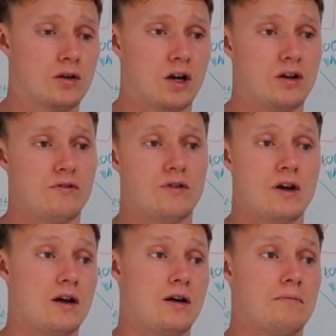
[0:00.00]
kind of
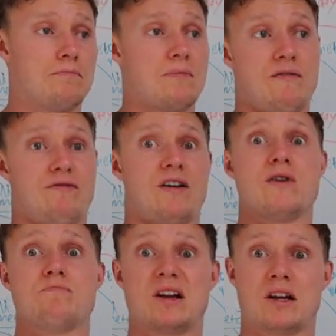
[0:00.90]
a
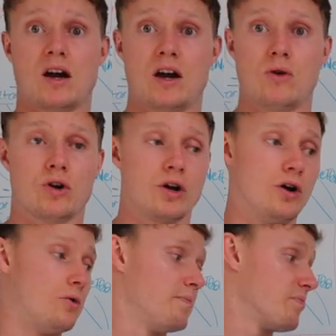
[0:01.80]
very big guy or
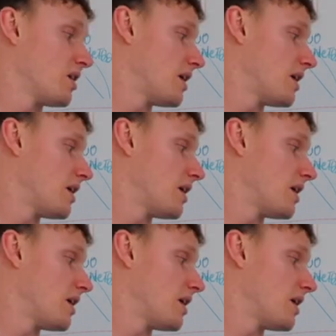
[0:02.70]
girl.